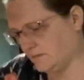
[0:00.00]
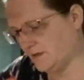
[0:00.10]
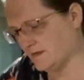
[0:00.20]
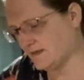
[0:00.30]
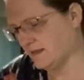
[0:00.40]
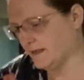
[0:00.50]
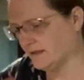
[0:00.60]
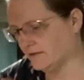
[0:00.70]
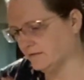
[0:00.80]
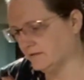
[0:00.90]
You see
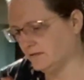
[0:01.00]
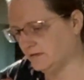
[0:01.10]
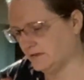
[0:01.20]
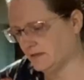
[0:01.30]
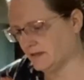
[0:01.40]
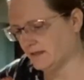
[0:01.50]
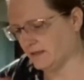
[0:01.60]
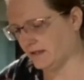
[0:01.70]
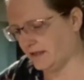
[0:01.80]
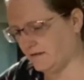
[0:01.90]
how
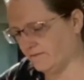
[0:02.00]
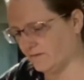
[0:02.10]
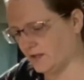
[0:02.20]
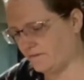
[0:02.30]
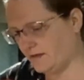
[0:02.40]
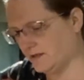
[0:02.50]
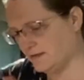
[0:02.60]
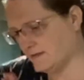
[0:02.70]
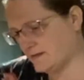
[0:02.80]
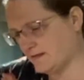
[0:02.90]
light and fluffy it
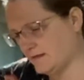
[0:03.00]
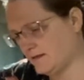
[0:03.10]
is